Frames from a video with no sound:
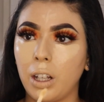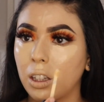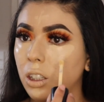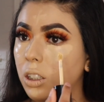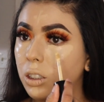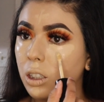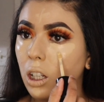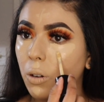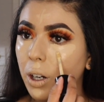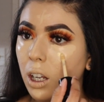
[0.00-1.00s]
like the
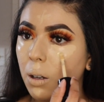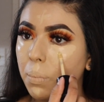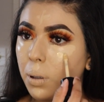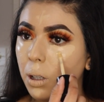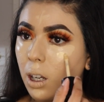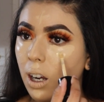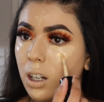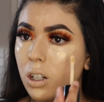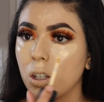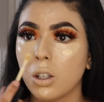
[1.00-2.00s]
concealer already
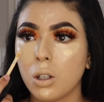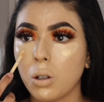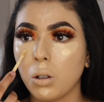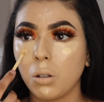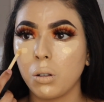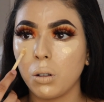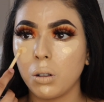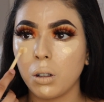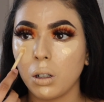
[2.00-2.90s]
applied, just to